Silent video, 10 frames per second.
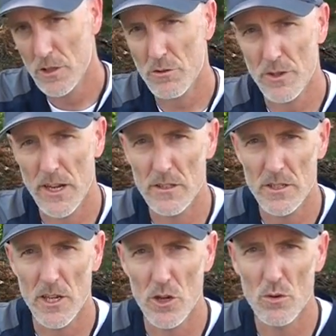
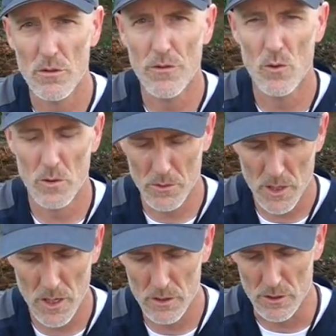creates a uniform
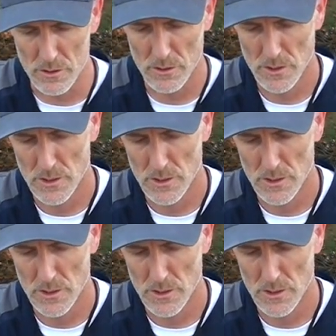color.